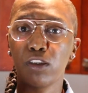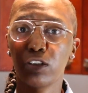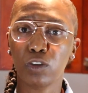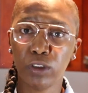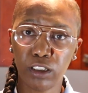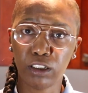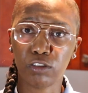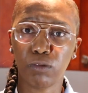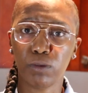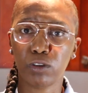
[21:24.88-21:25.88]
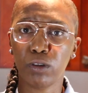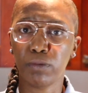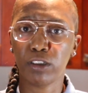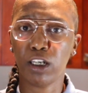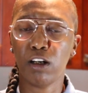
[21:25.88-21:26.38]
the sweetness from the
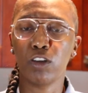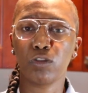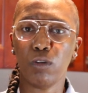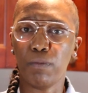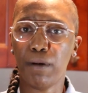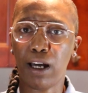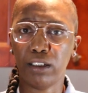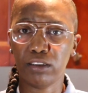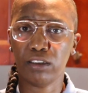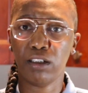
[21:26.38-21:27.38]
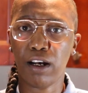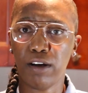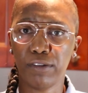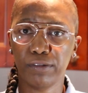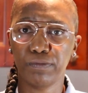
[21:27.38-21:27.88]
sweet potatoes will balance it
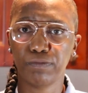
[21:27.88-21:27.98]
out.